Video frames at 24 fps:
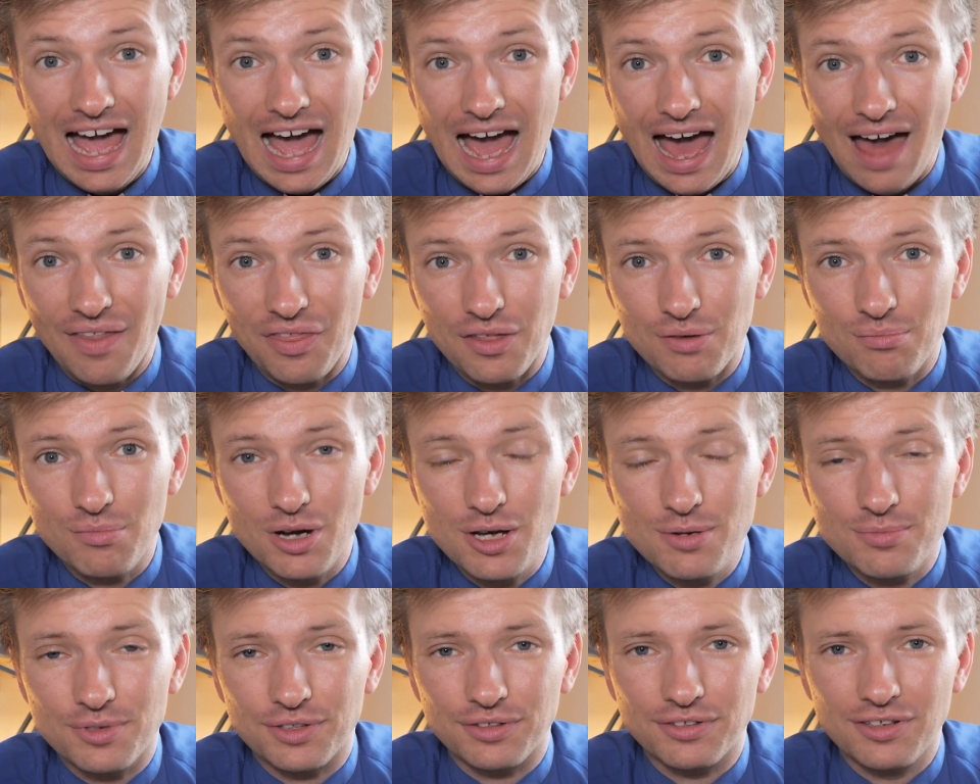At the
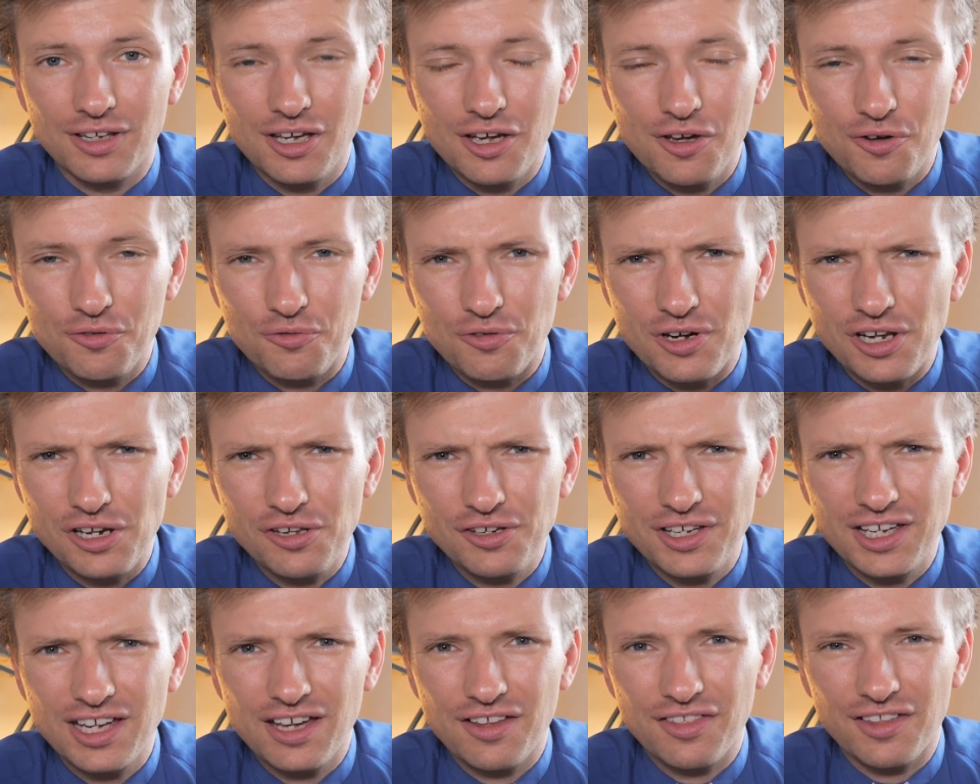moment, we're
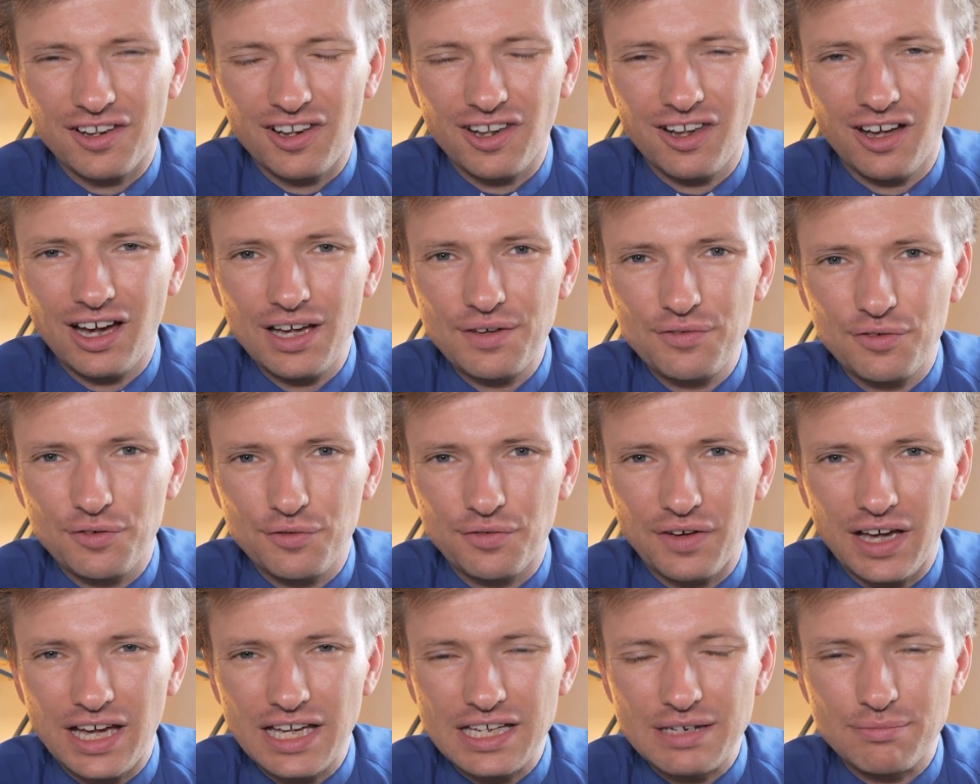looking at the life
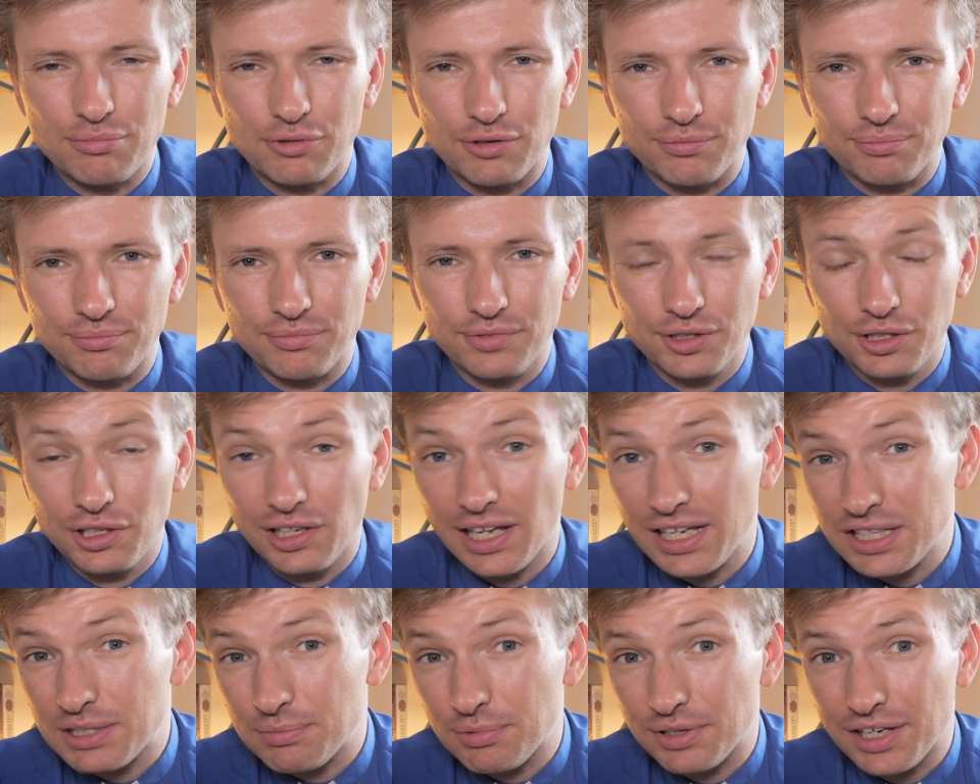of Abram,
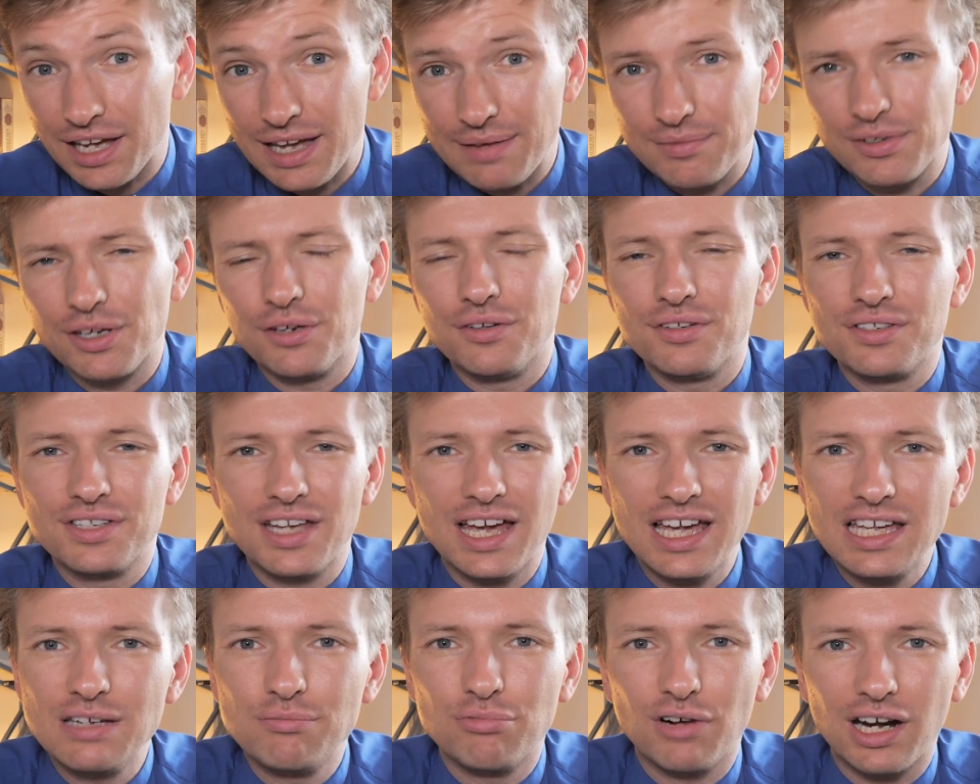later became known as
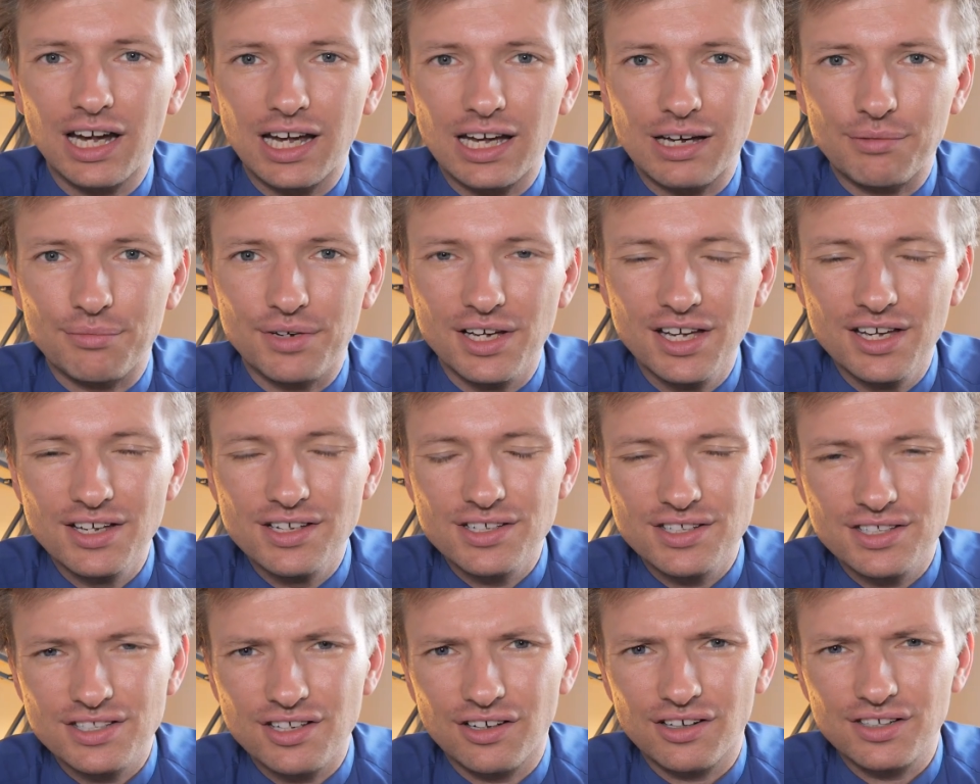Abraham,
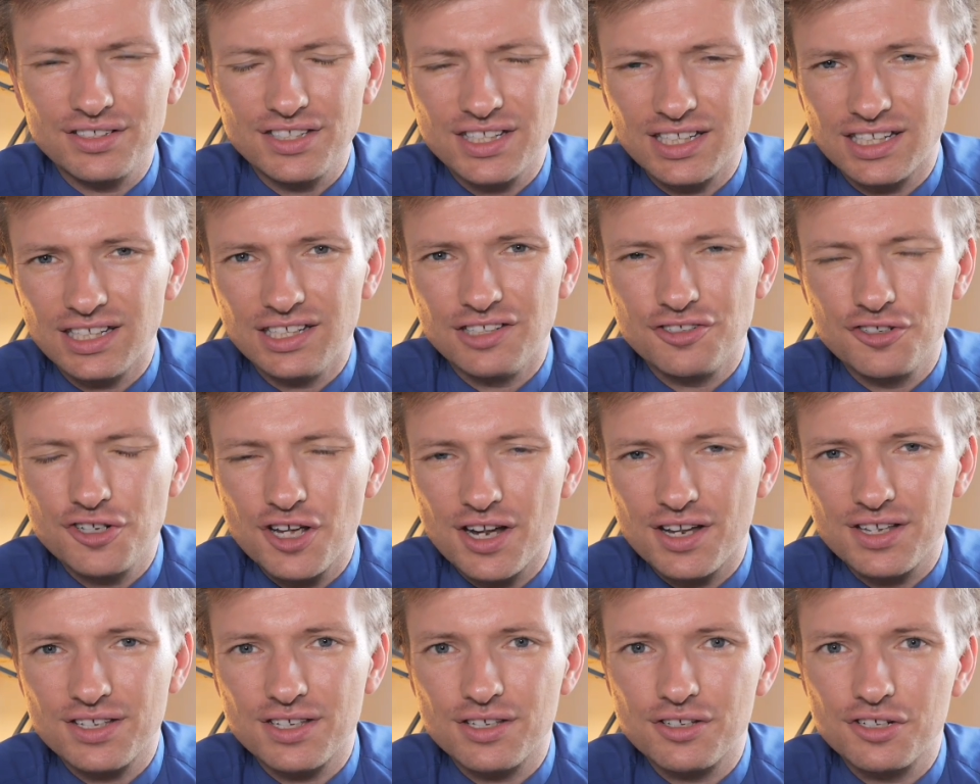starting in
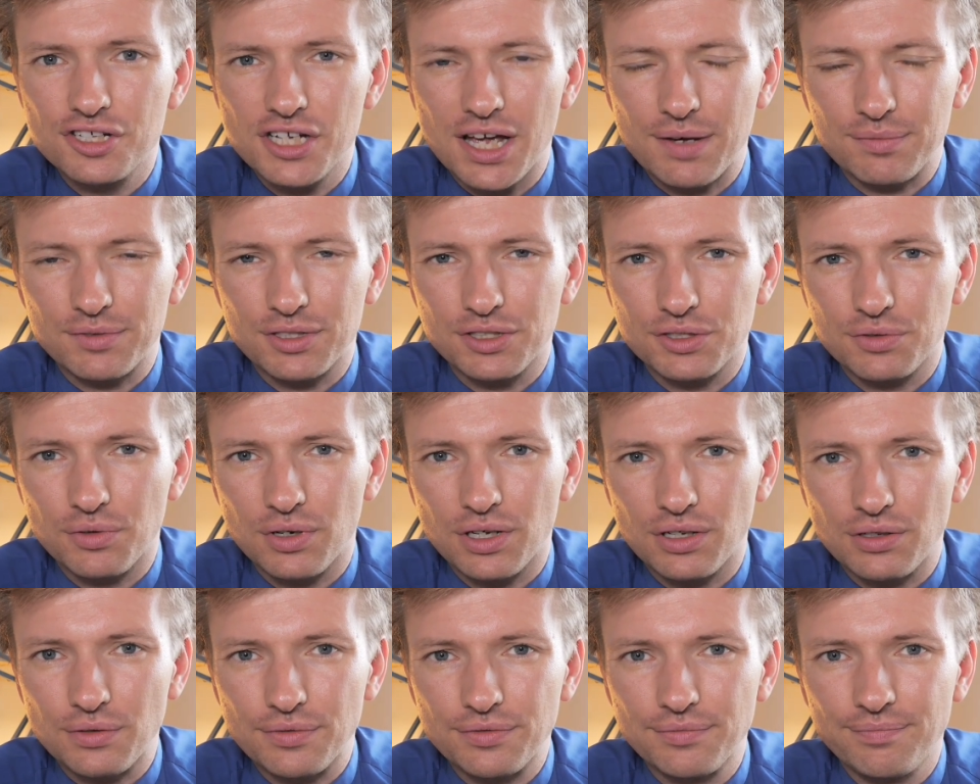Genesis chapter
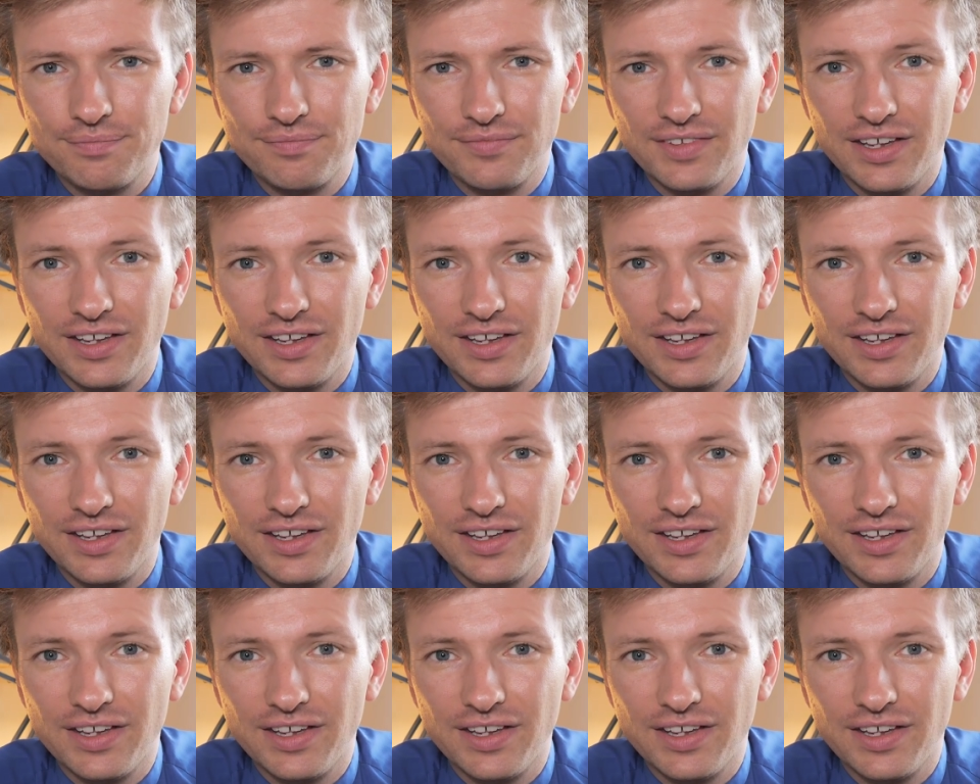12.